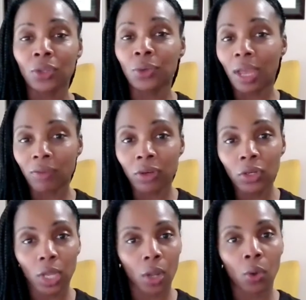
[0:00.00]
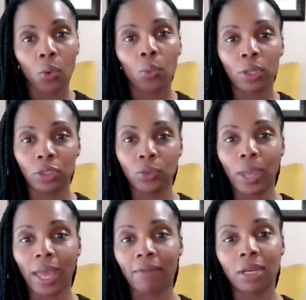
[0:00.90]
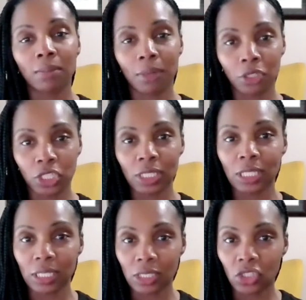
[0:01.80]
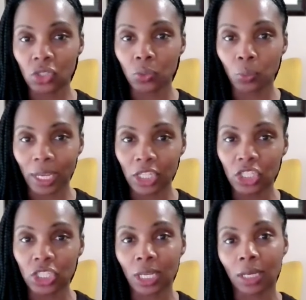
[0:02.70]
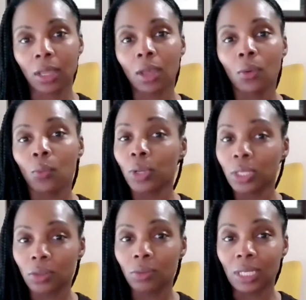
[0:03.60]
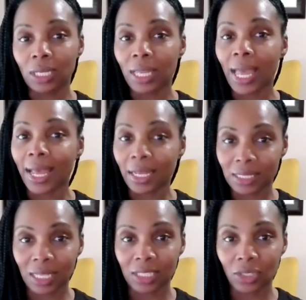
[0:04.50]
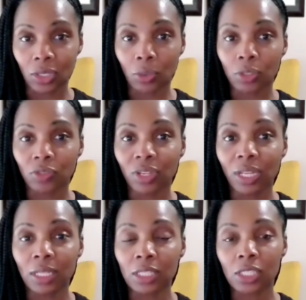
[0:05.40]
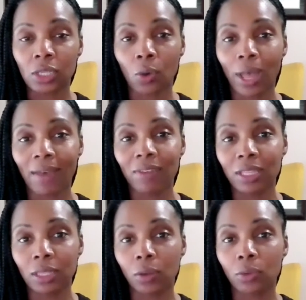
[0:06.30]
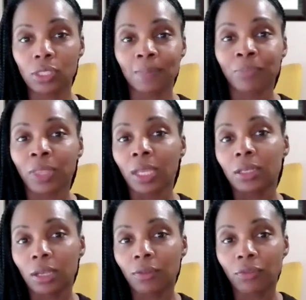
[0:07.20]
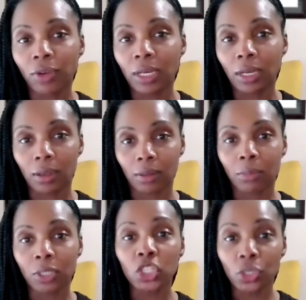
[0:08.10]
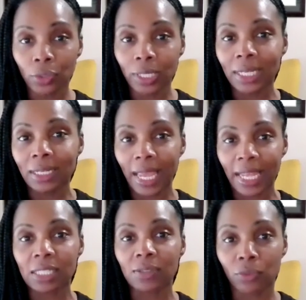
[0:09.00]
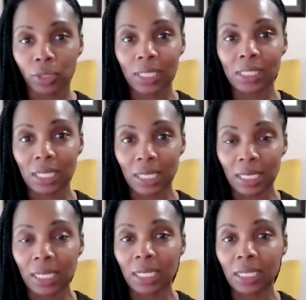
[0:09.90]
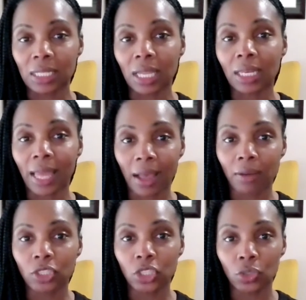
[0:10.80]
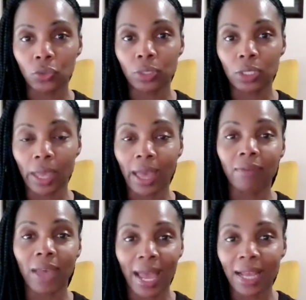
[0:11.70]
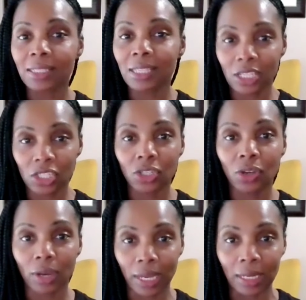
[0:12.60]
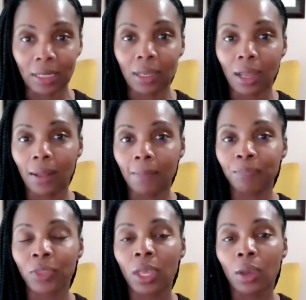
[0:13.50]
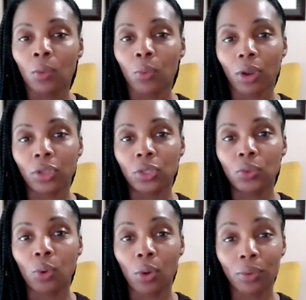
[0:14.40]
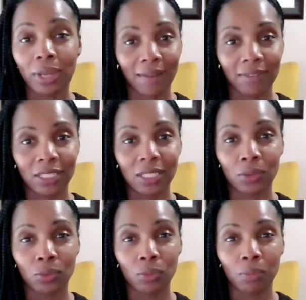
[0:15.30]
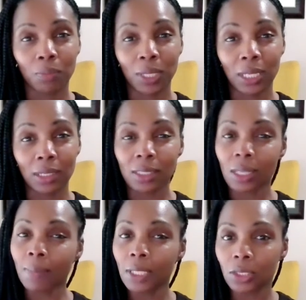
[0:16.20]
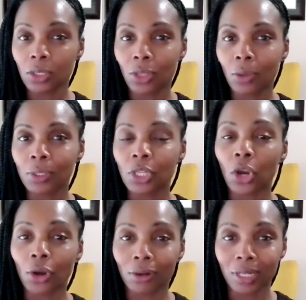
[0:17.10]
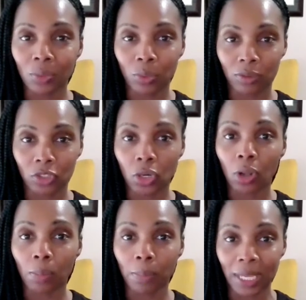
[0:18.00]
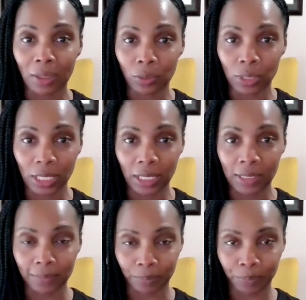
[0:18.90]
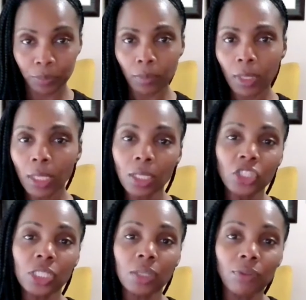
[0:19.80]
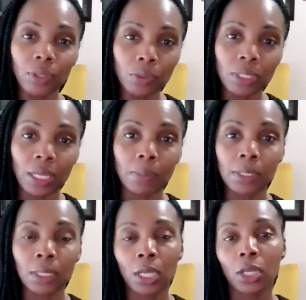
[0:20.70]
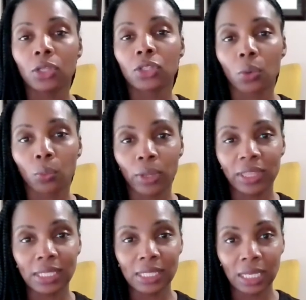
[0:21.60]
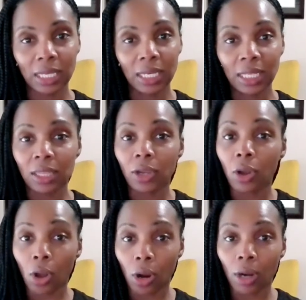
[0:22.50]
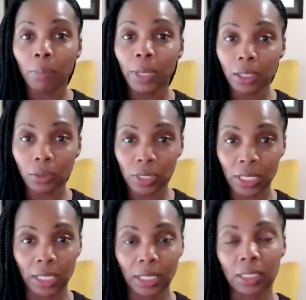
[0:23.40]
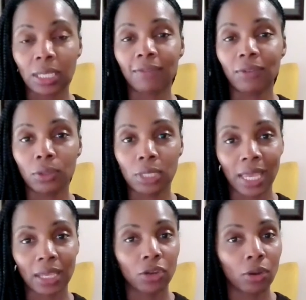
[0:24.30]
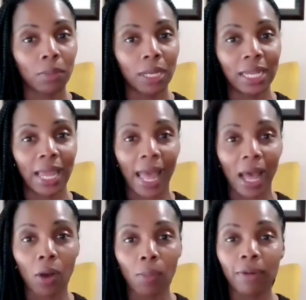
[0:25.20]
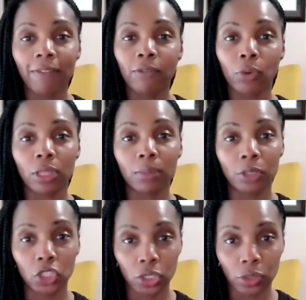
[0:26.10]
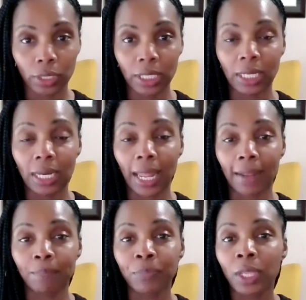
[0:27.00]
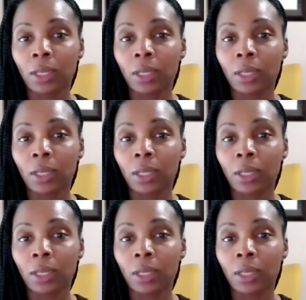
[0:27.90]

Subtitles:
You never know when you have an emergency situation when you need access to those funds. So having those different maturity dates for the CDs allows you to have access to your income where you won't have to be subject to those early withdrawal penalties. Just a few tips. So with a CD, there are penalties if you take your money out before the maturity date.